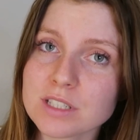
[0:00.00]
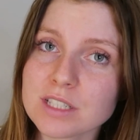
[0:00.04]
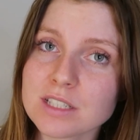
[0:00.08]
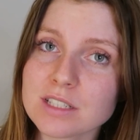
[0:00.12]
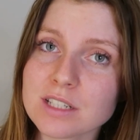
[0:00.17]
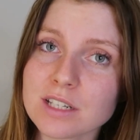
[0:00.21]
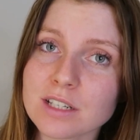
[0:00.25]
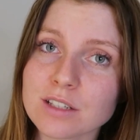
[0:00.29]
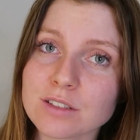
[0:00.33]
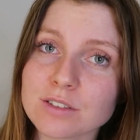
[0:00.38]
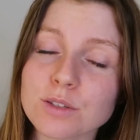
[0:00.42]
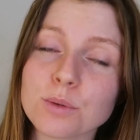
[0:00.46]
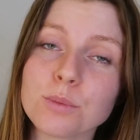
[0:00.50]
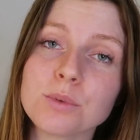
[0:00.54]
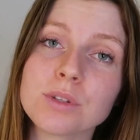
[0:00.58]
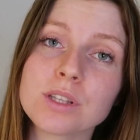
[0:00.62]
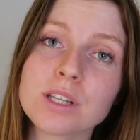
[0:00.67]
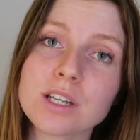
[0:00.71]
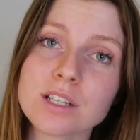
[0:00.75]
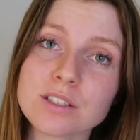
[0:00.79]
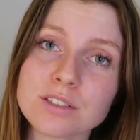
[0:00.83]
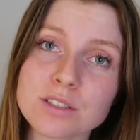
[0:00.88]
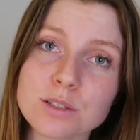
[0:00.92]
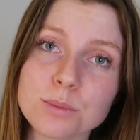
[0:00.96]
details
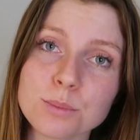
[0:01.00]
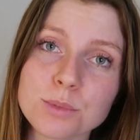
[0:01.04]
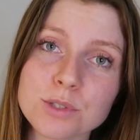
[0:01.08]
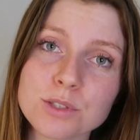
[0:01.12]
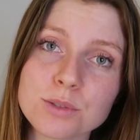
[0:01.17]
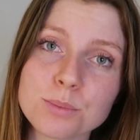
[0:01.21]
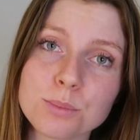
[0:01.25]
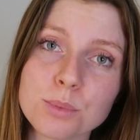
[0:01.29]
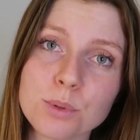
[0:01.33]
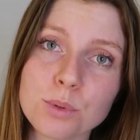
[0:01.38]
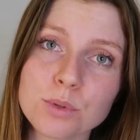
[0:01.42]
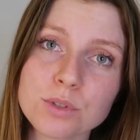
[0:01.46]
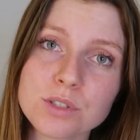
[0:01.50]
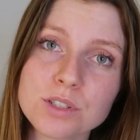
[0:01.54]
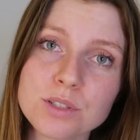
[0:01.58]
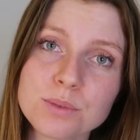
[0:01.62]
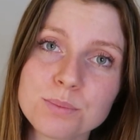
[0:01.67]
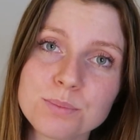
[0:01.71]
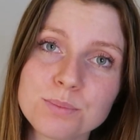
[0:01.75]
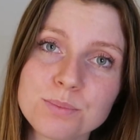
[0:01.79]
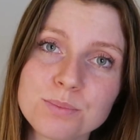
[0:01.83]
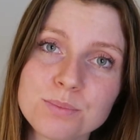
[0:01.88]
with customer support.